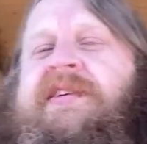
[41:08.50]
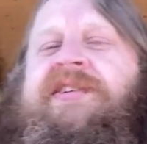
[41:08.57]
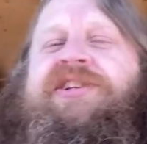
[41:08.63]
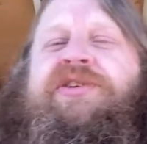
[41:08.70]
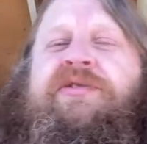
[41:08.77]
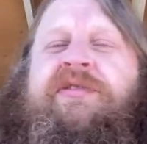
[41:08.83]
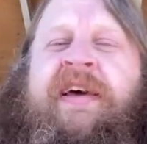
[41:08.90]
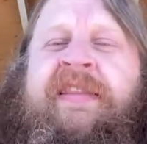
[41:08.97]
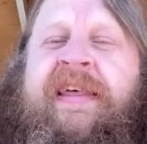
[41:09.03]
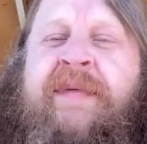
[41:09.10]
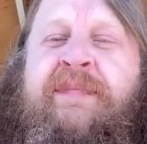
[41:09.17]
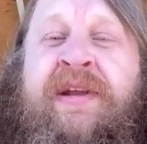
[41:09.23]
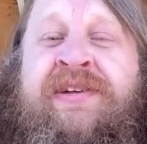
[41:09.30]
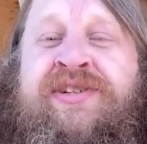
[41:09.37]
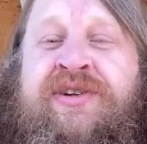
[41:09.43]
Do you think they've
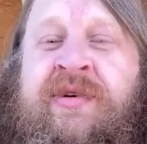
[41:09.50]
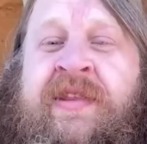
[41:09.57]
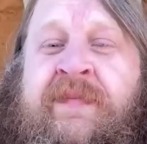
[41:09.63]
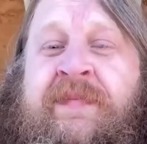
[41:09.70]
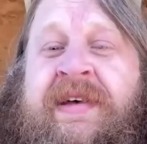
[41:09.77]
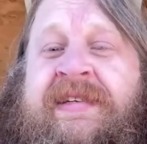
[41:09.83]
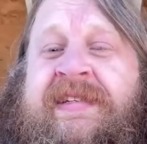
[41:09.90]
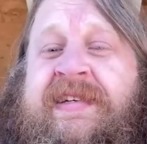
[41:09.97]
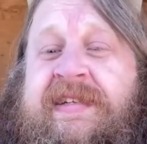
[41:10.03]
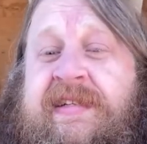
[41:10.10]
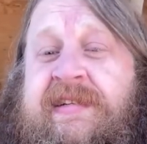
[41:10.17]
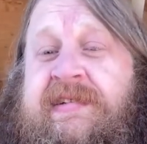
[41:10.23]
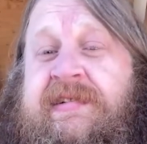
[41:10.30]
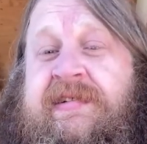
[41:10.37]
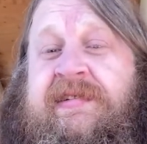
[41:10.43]
been doing the
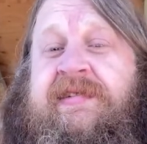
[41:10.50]
business?